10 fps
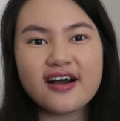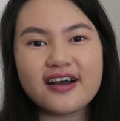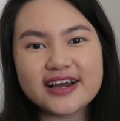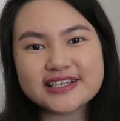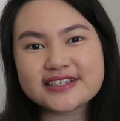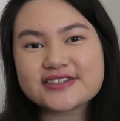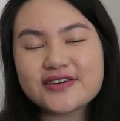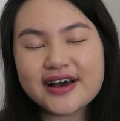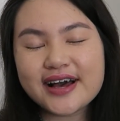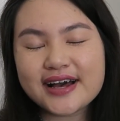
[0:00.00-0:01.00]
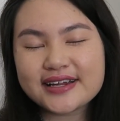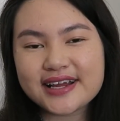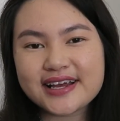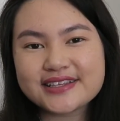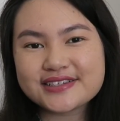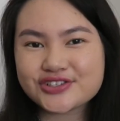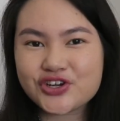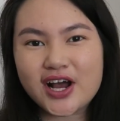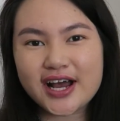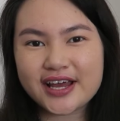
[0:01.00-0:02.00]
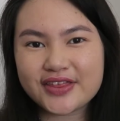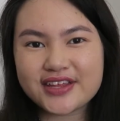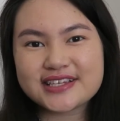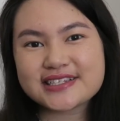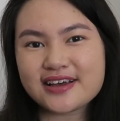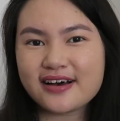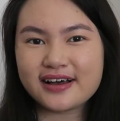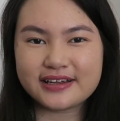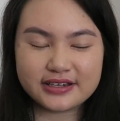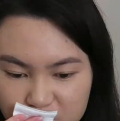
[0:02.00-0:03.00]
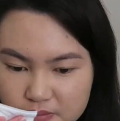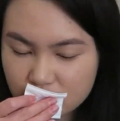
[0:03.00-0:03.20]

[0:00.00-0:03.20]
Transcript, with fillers: Alright, so let's go ahead and try this on.